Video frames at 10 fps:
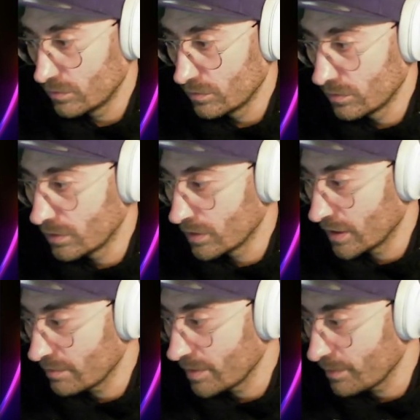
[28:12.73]

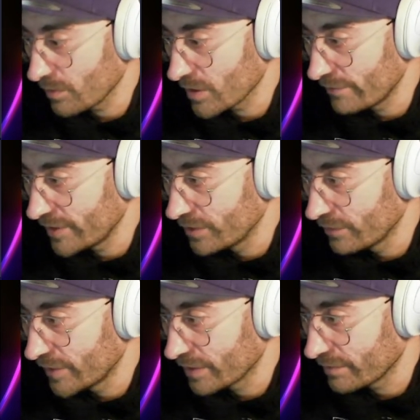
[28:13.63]
Let me pause the video
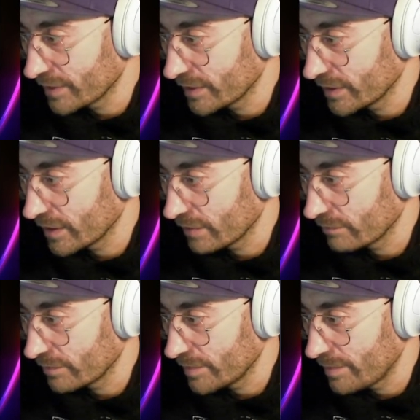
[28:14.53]
very quickly and
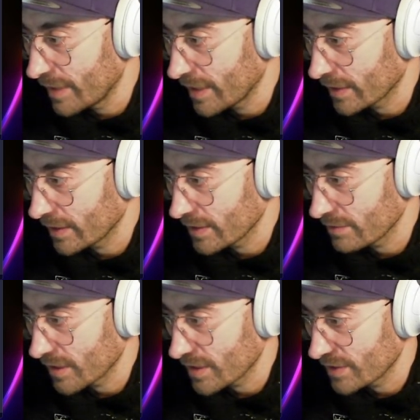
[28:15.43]
we'll be back as
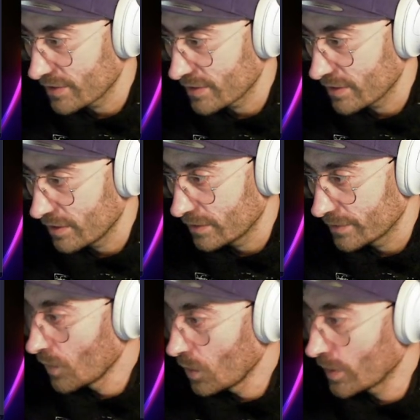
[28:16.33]
soon as it's done.
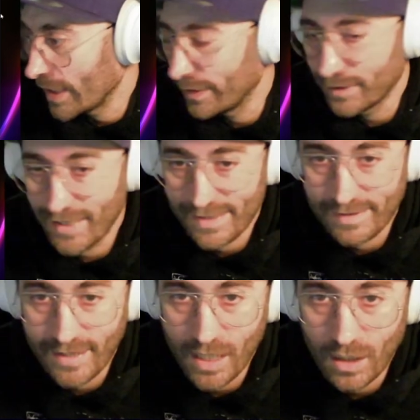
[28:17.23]
Okay, let's
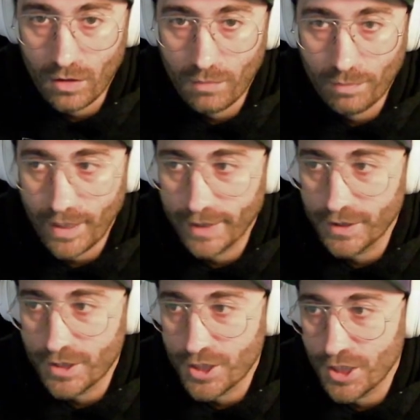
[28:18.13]
now apply
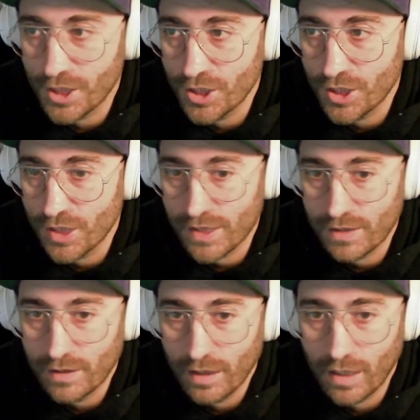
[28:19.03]
the changes.
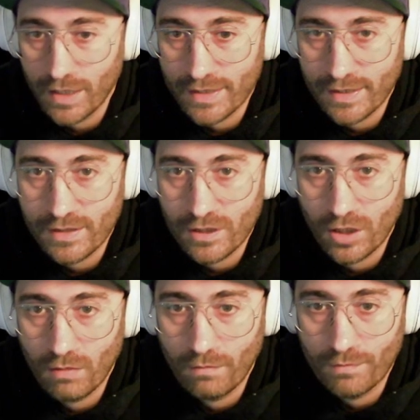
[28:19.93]
I see
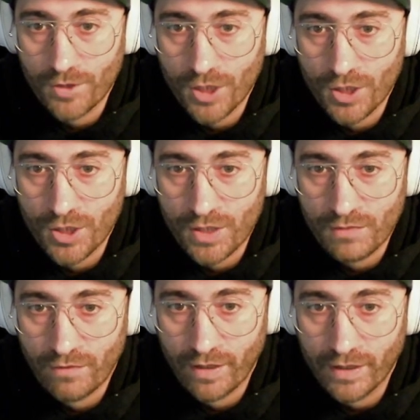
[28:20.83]
some changes
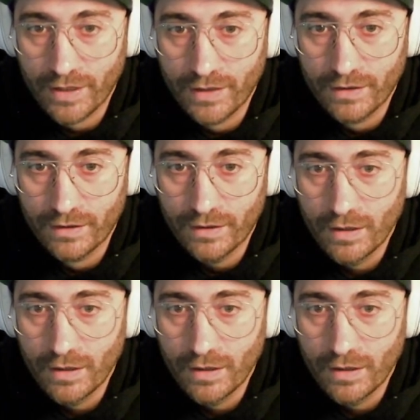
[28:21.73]
right here,